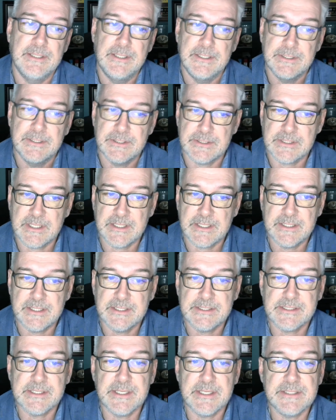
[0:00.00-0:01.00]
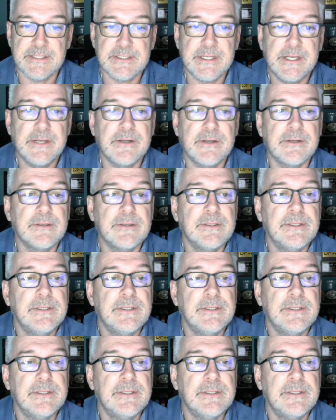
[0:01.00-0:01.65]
Just like this says here.